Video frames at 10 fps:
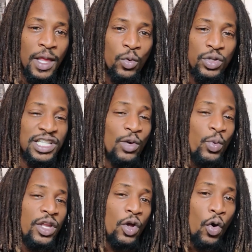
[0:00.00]
which I
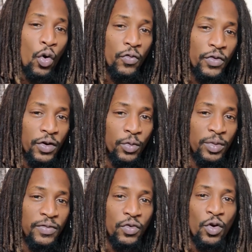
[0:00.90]
went over
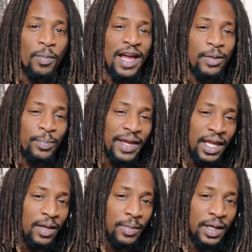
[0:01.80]
before my
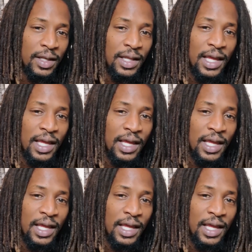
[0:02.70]
payment.